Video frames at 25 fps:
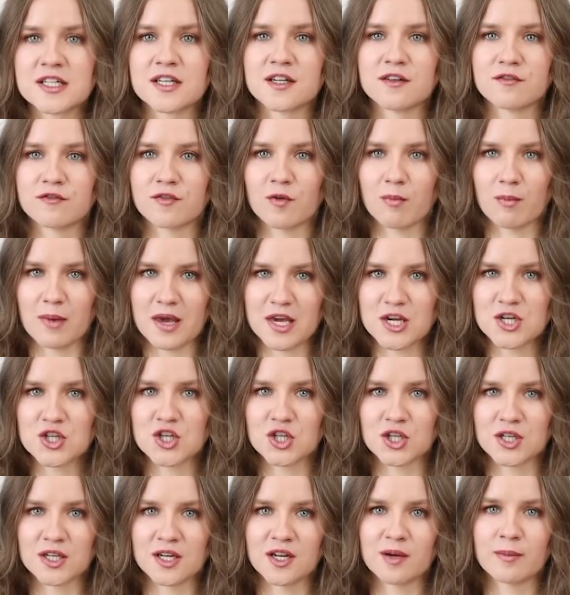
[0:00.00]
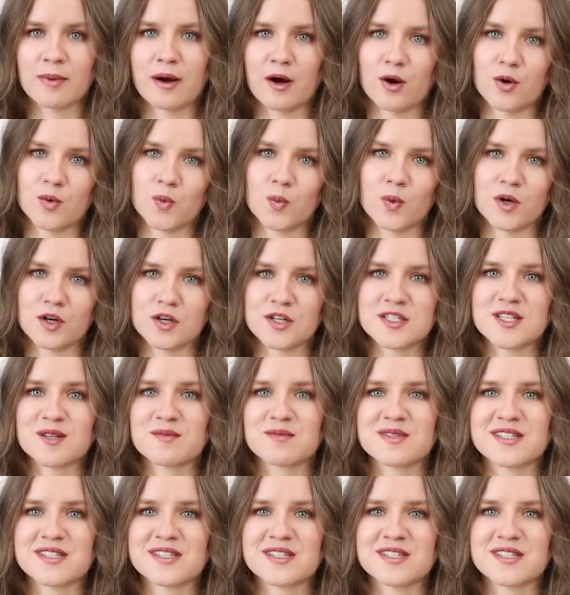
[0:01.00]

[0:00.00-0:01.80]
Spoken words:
information about where some